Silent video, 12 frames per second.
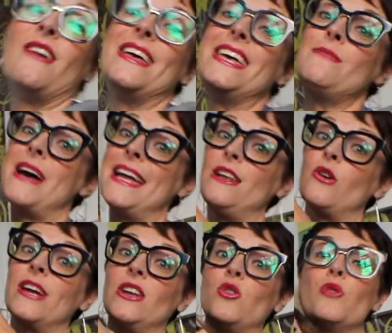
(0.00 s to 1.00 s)
he may
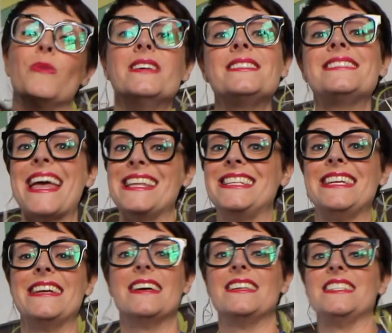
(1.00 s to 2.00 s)
look enormous, and
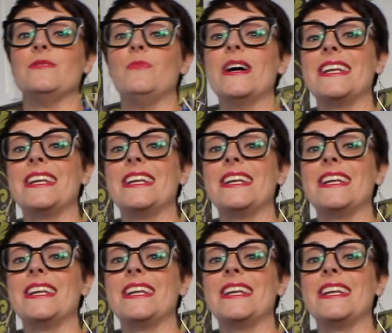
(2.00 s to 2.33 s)
he is, but